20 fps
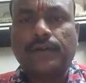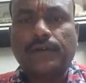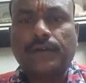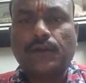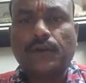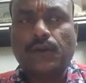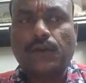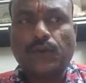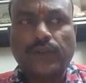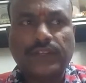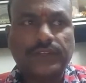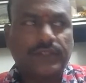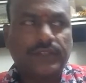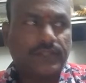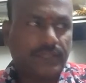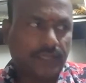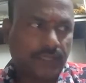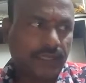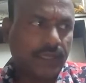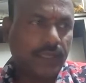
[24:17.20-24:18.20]
a
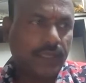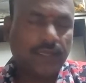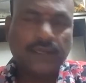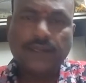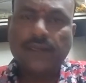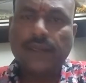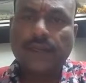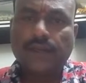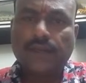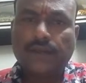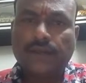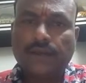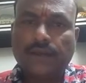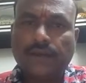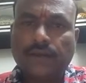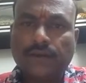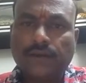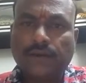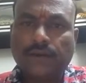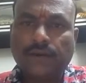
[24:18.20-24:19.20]
tourist,
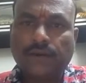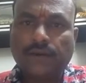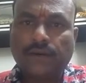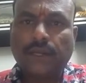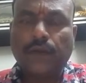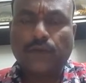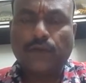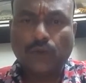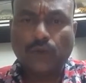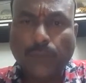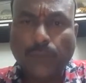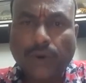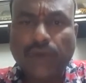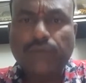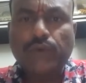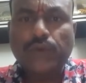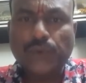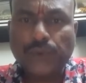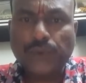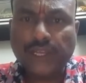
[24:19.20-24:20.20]
a group
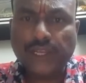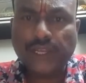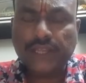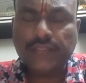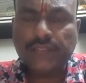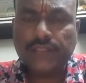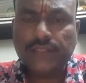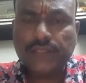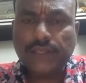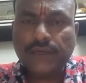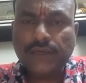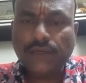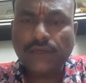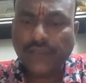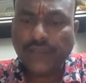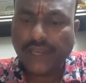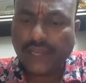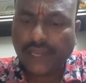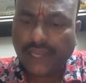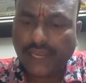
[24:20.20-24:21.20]
of tourists.
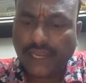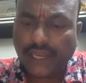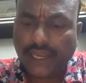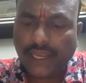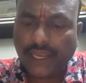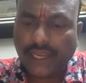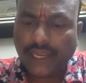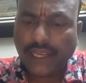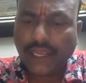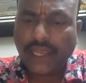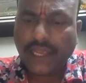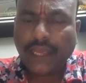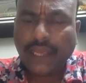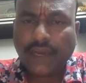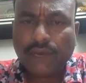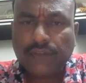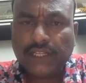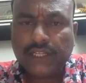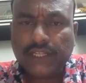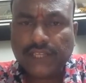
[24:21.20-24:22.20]
We
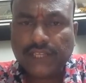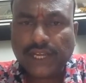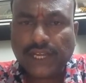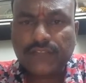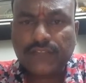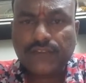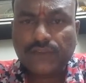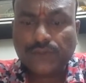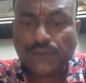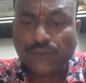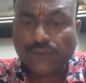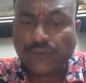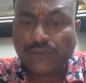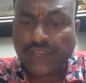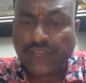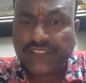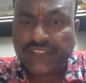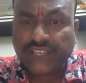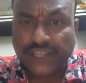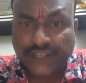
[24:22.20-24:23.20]
have the chance to
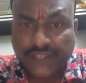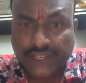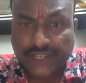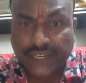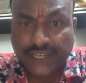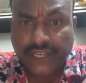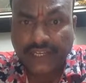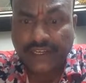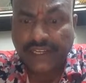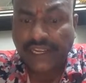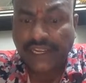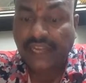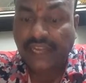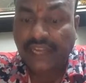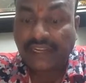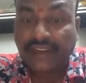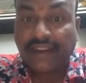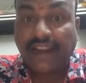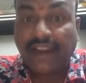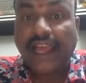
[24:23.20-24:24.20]
facilitate a
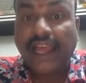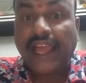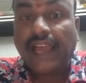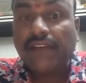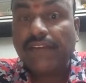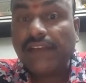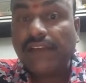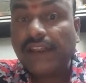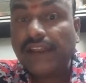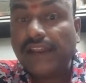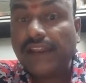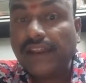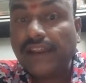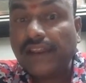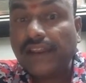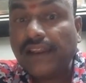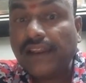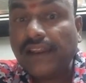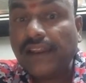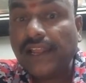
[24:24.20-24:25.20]
travel
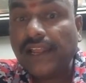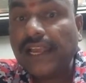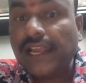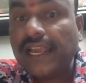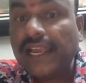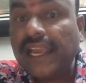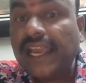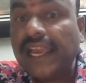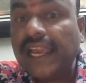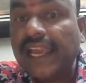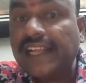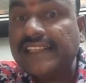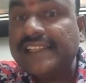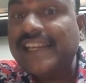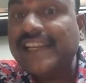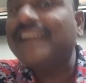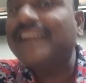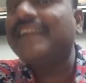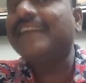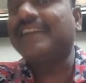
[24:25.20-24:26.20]

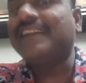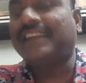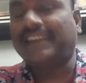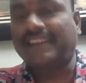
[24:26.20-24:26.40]
agent